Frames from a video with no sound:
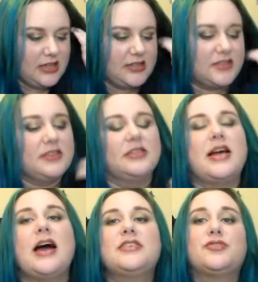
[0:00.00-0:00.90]
Let's see, the
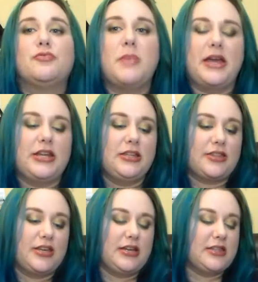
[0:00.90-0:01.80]
last remaining
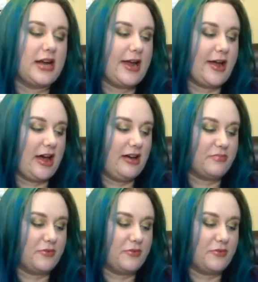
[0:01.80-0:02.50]
thing that I have